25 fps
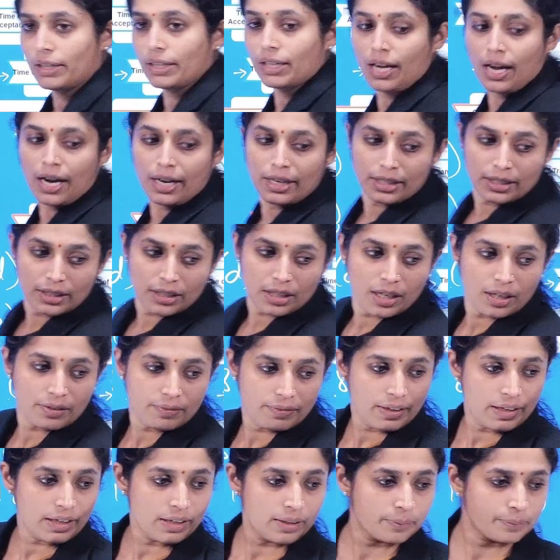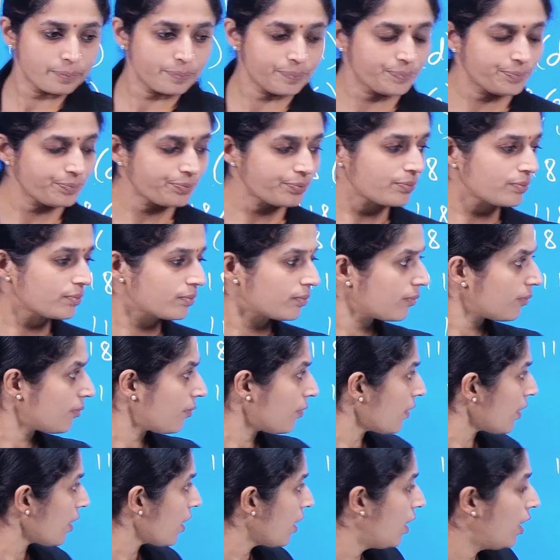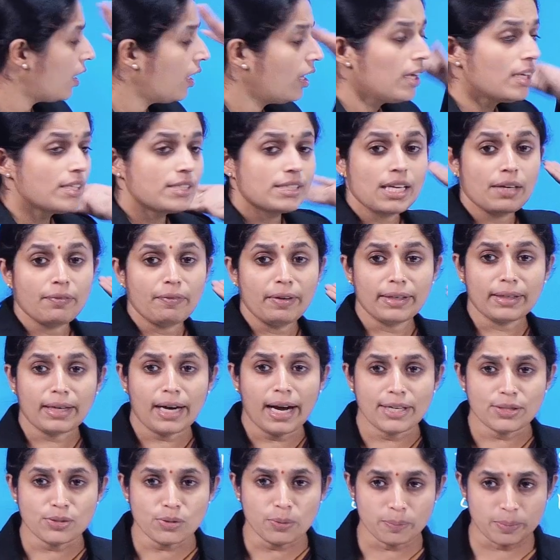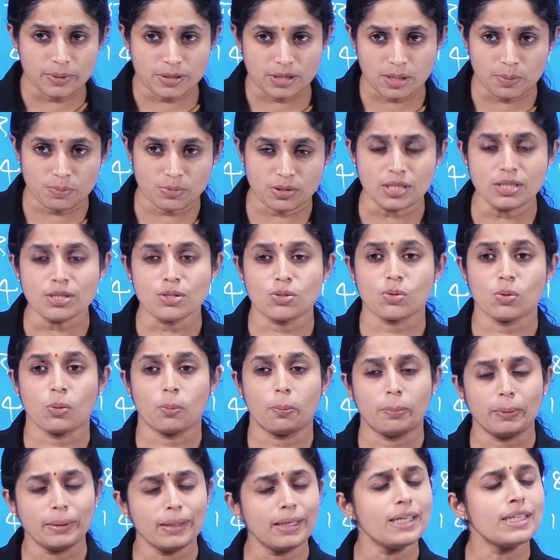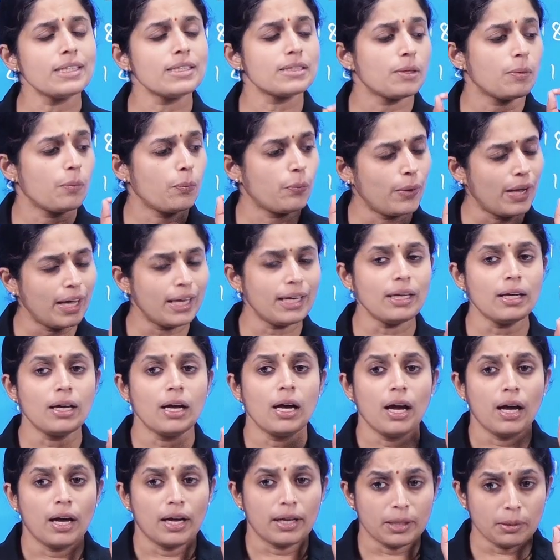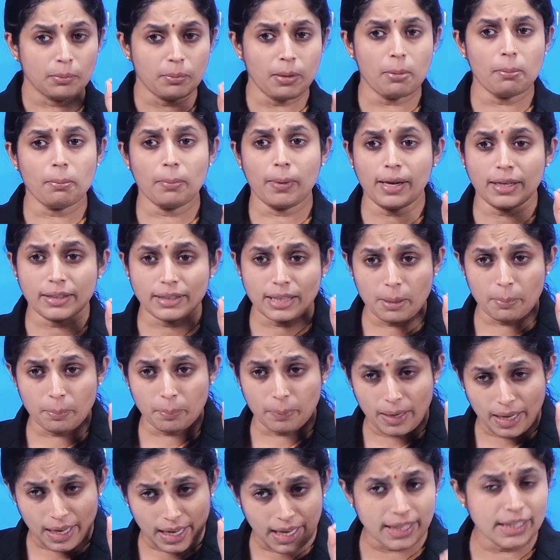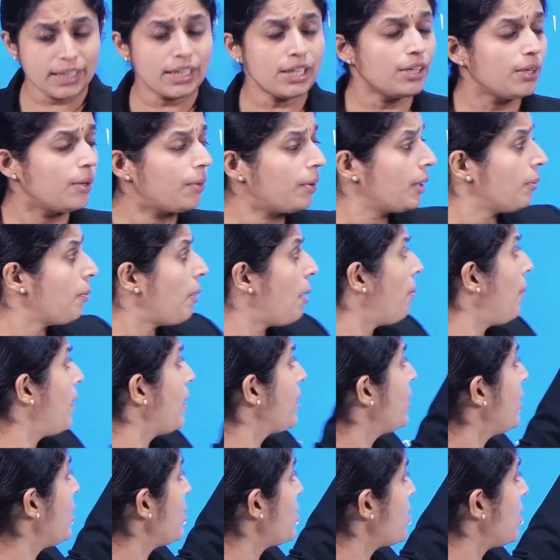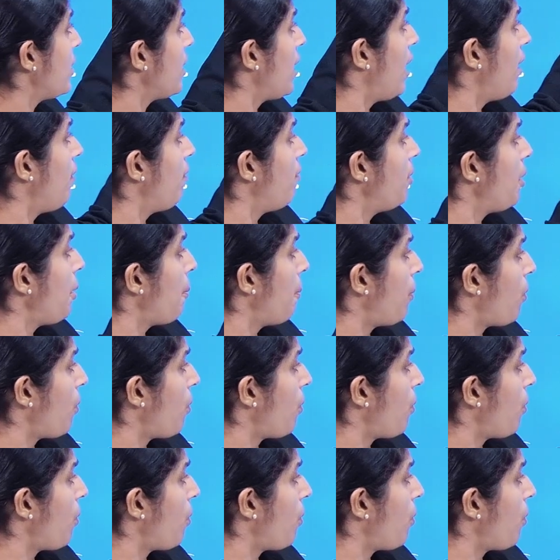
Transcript: regarding our 7 kinds of presumptions. So, please remember them, remember each and every